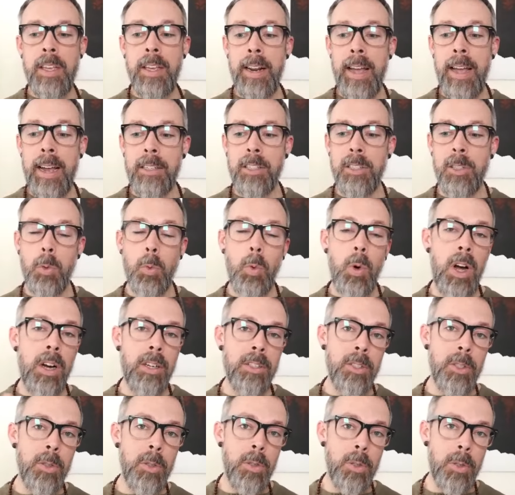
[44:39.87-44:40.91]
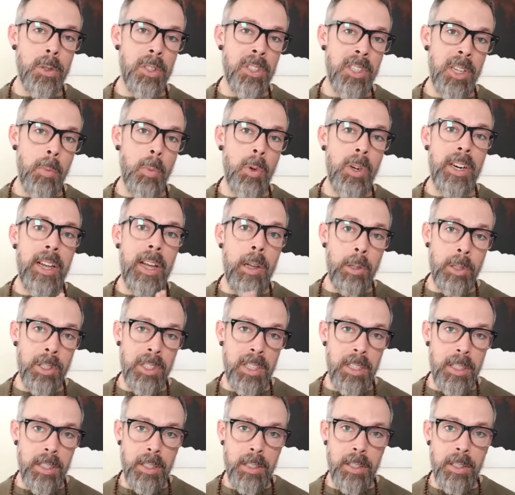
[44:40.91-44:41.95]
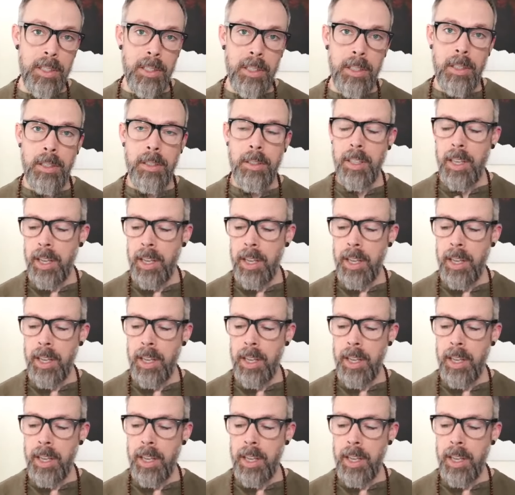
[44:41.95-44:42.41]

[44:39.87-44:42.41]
it actually walks you through someone else's.